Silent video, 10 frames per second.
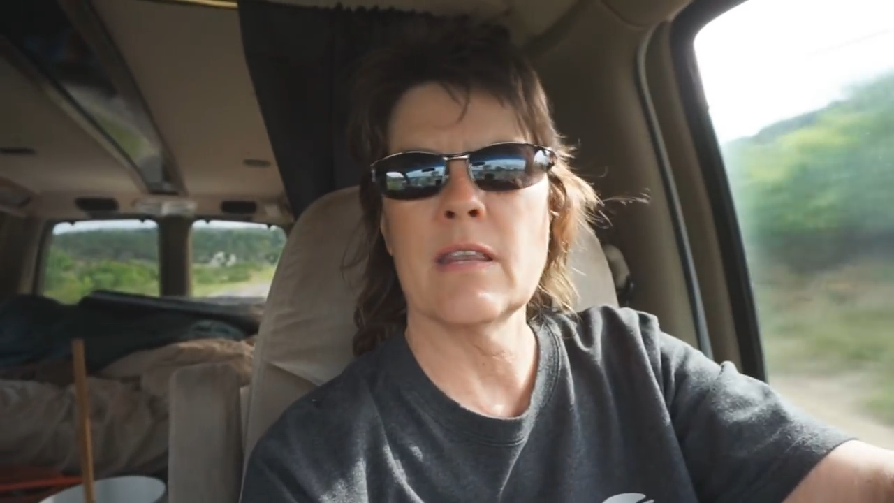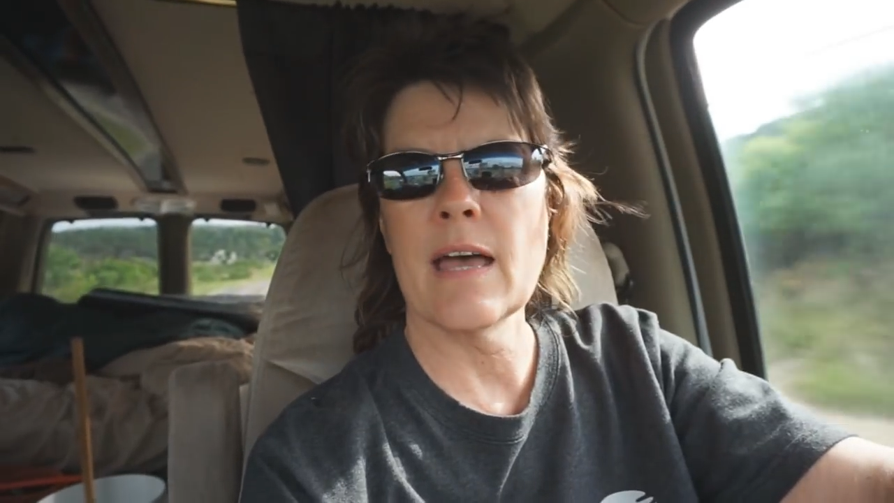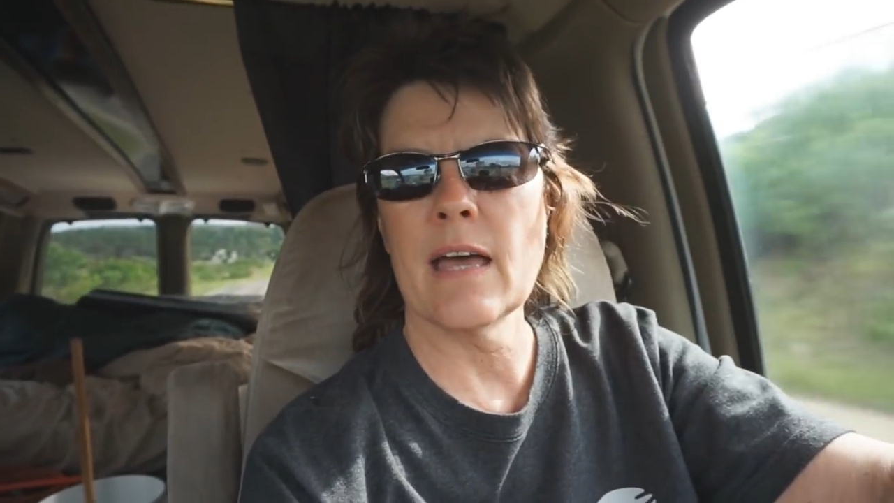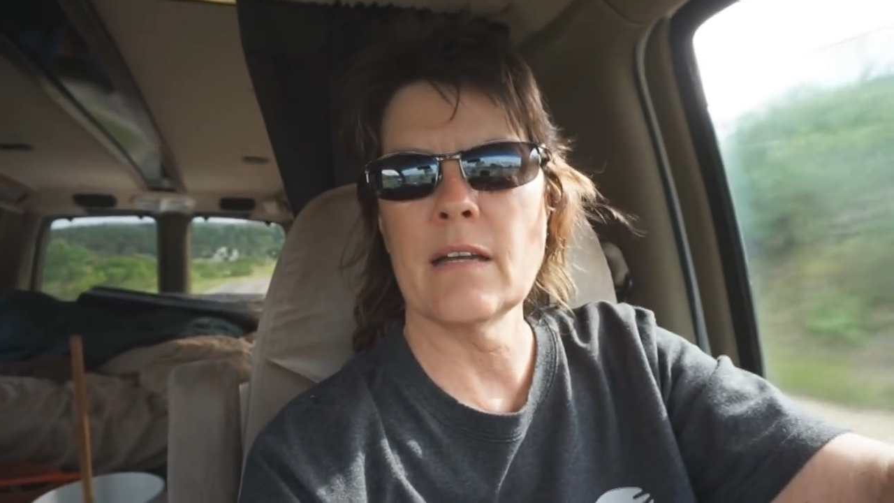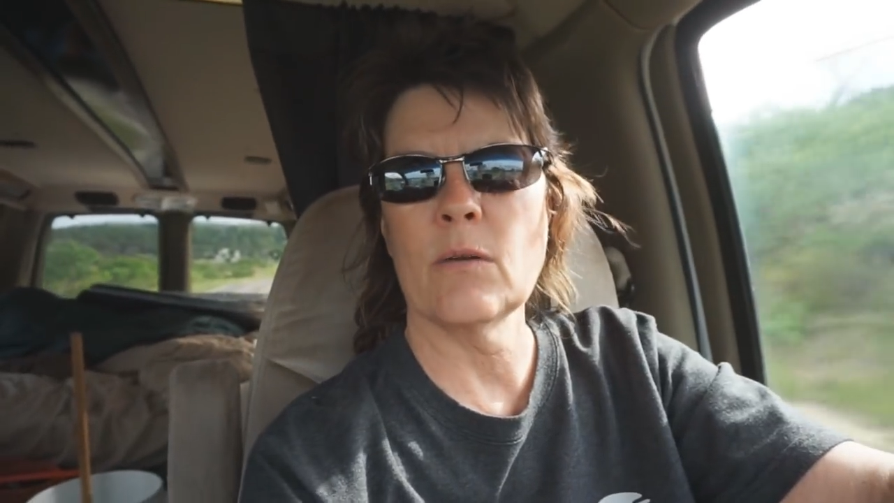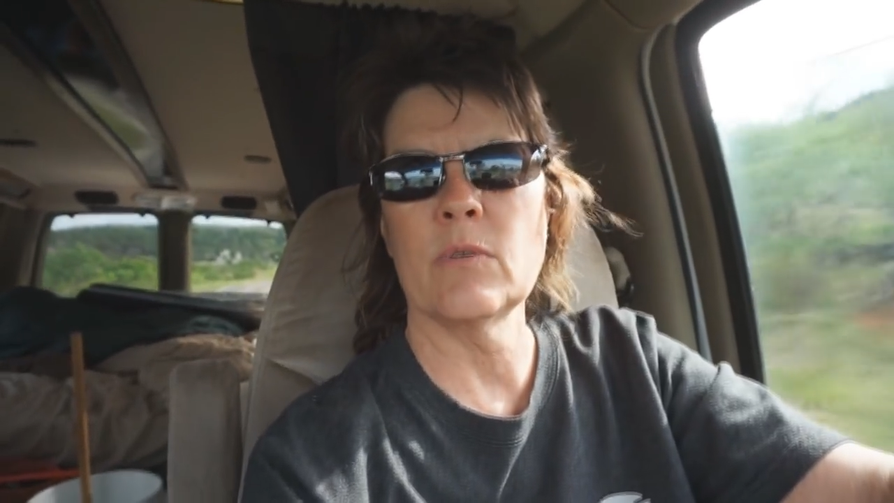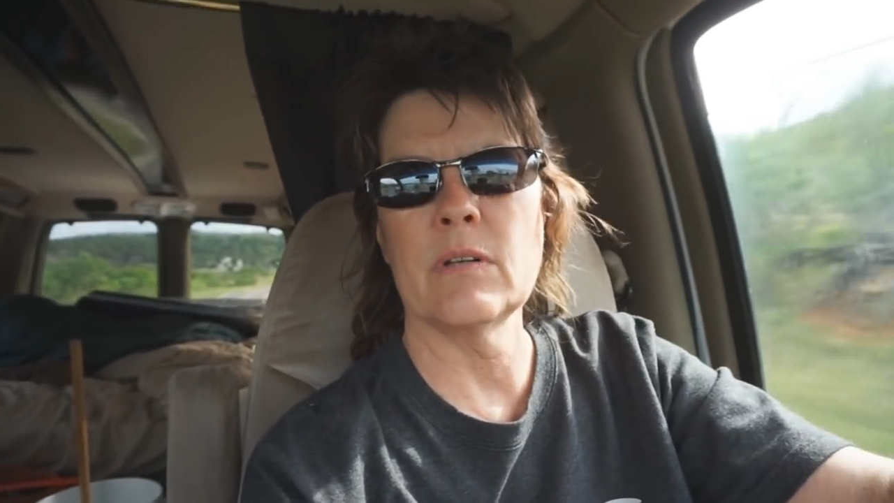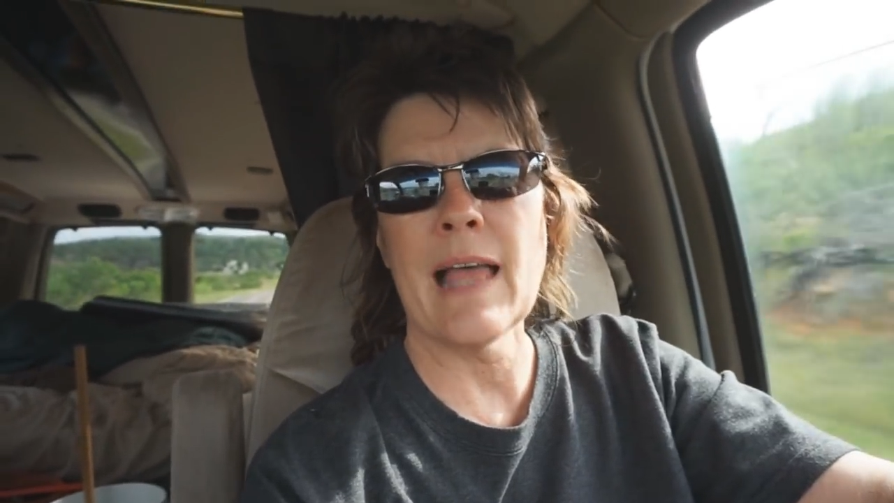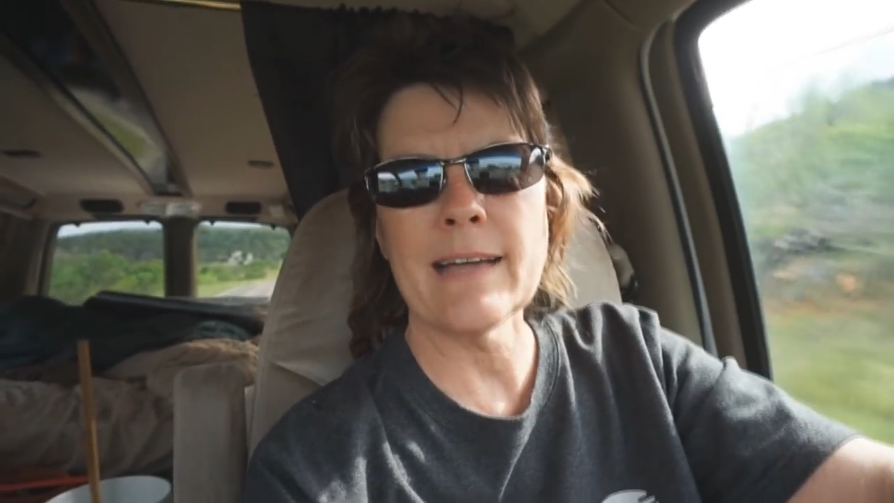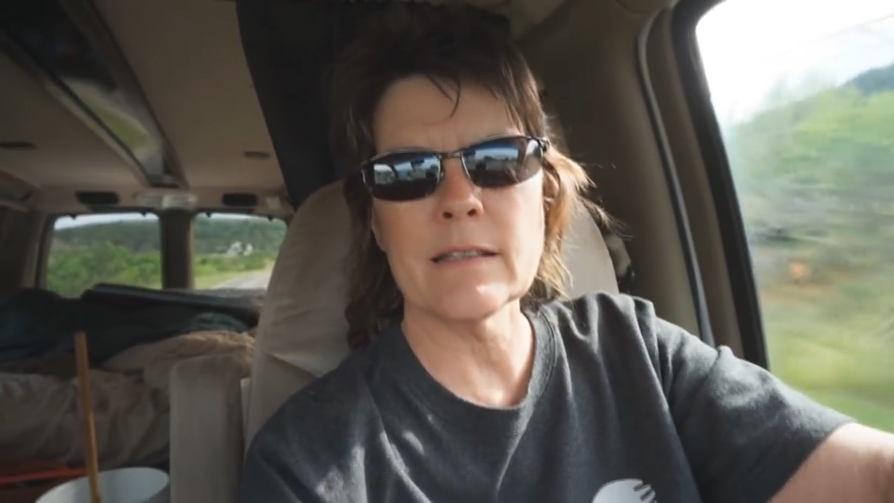that I
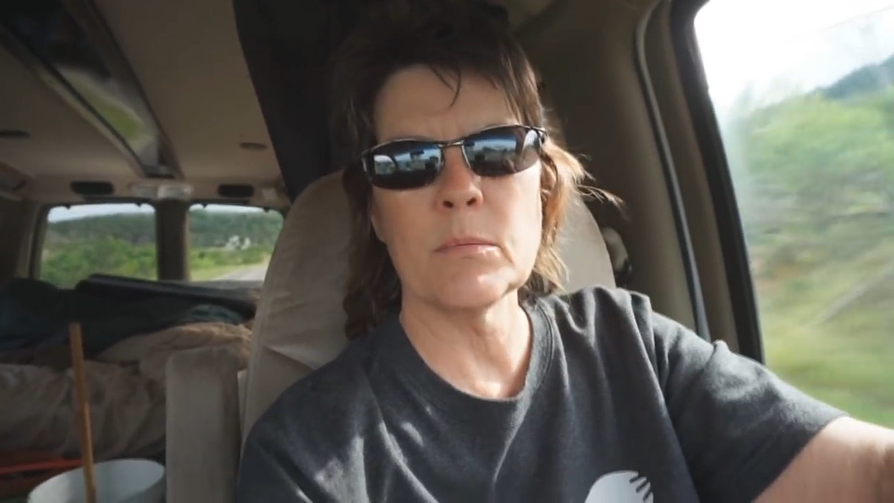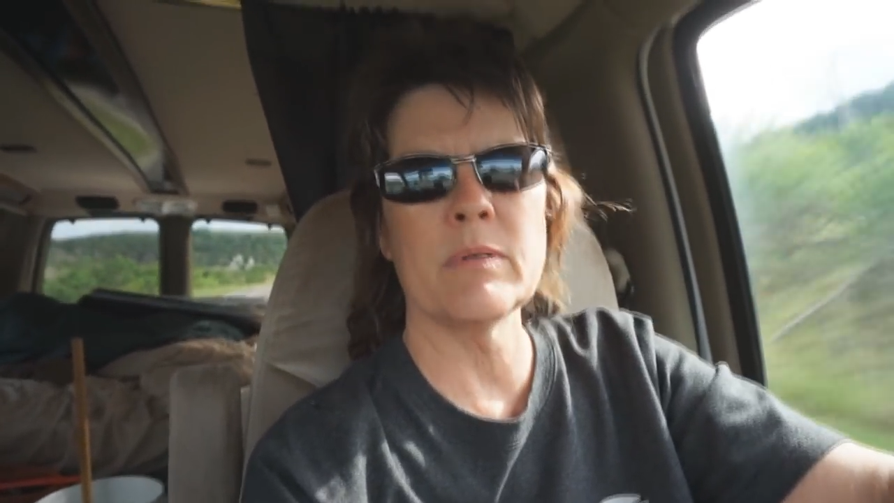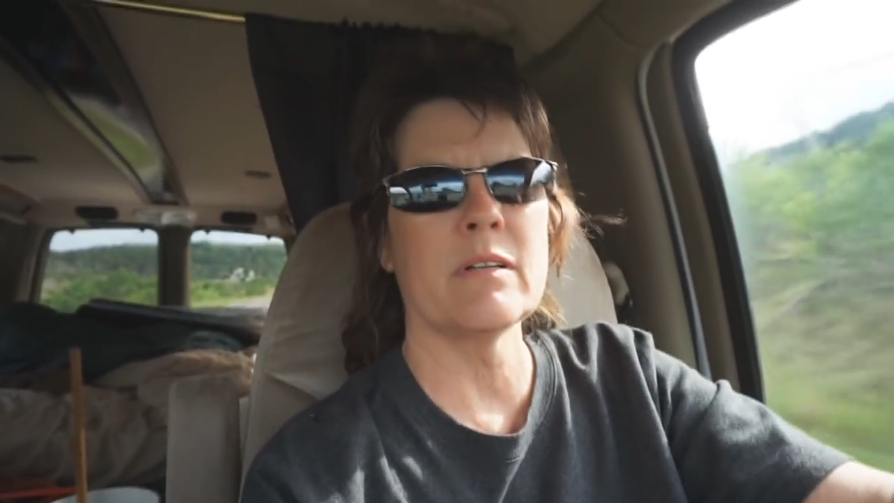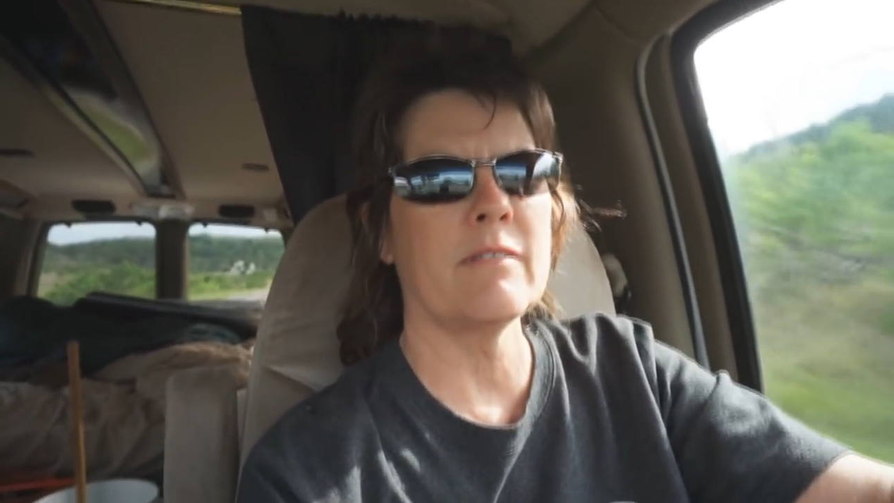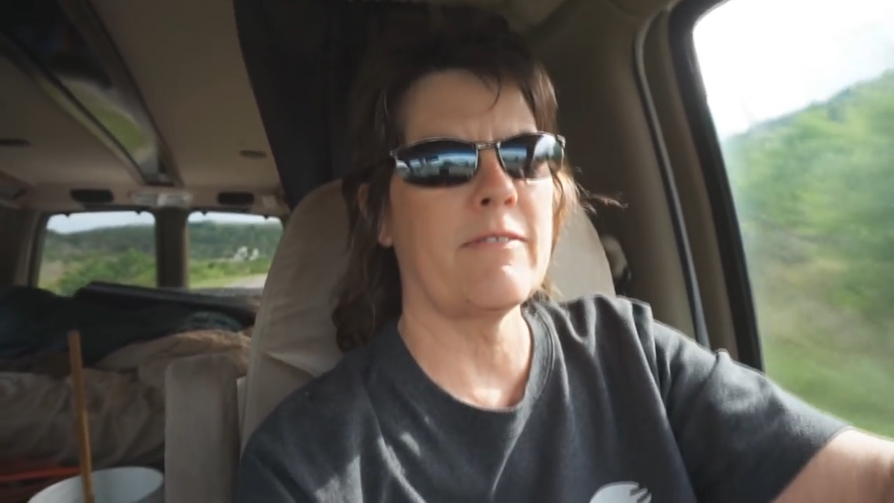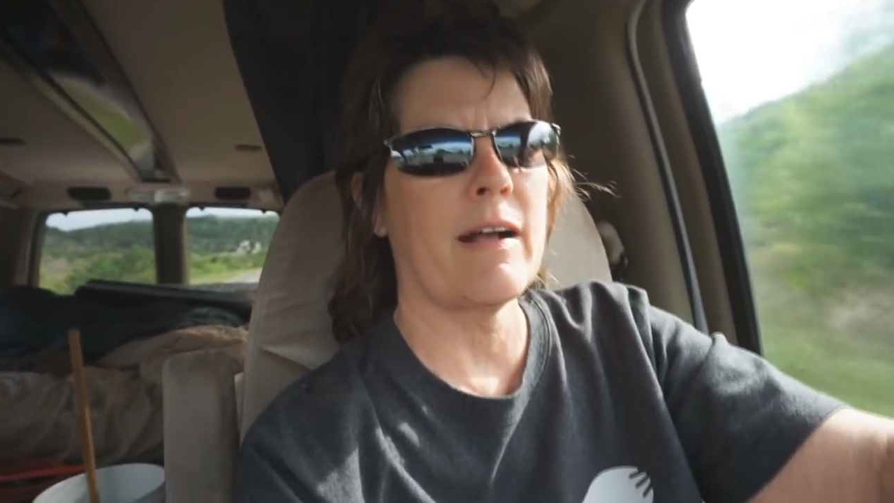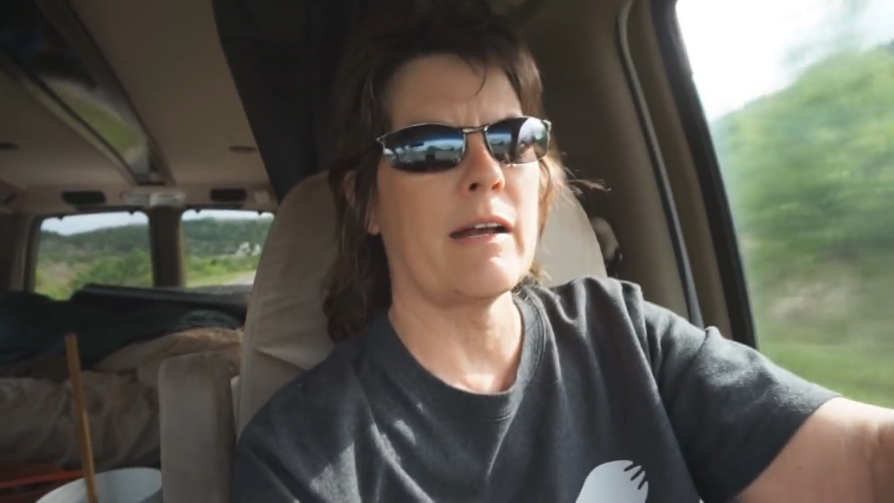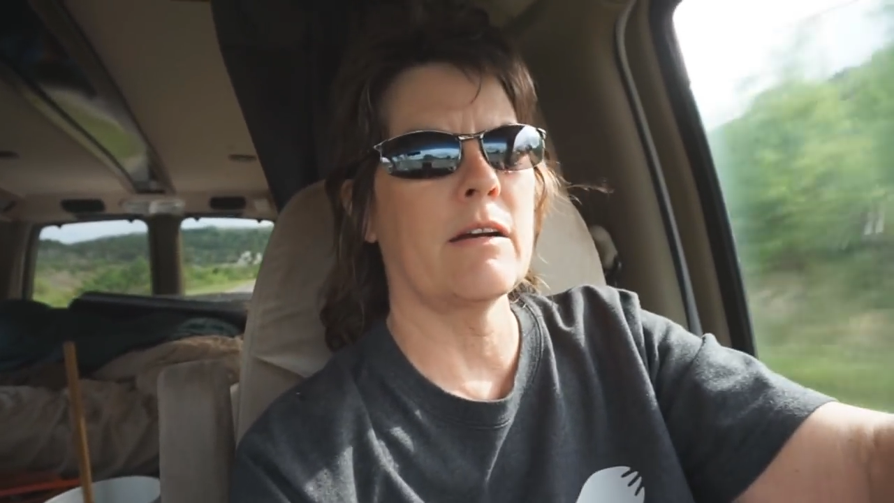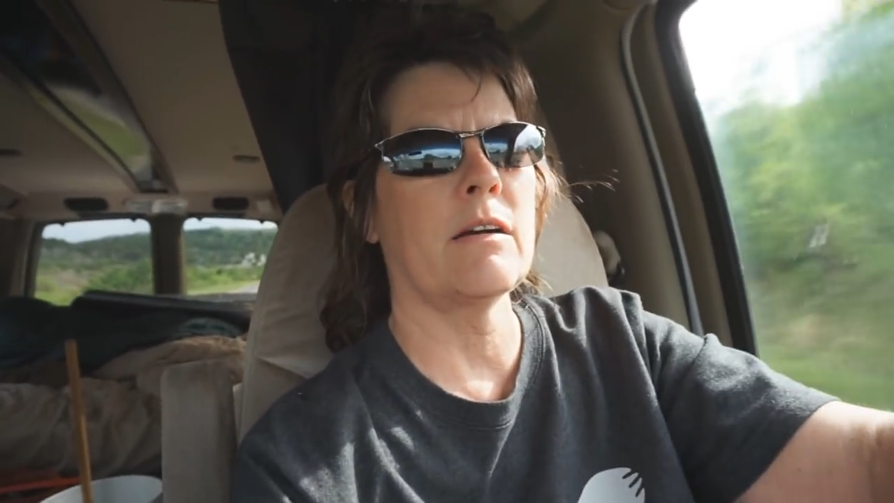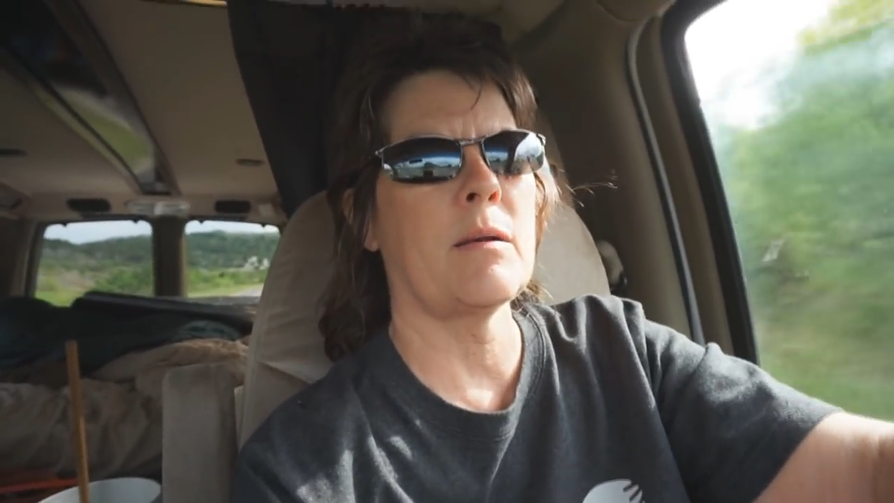would like to build a
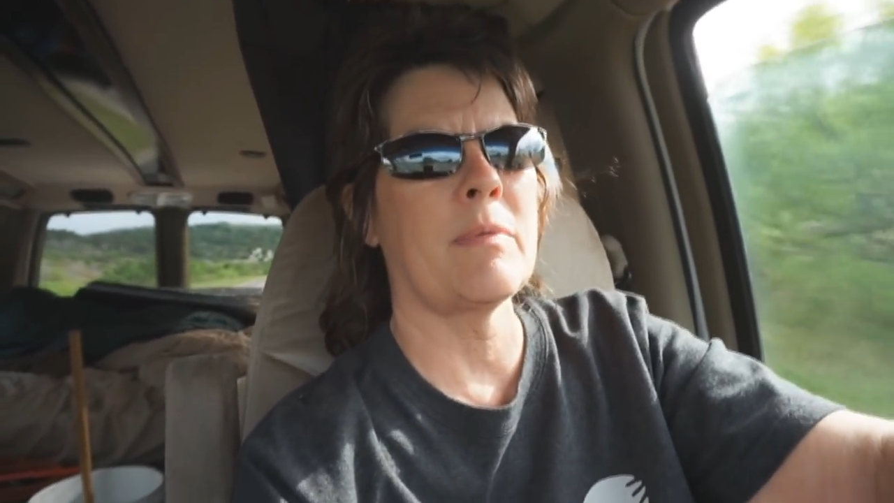fire,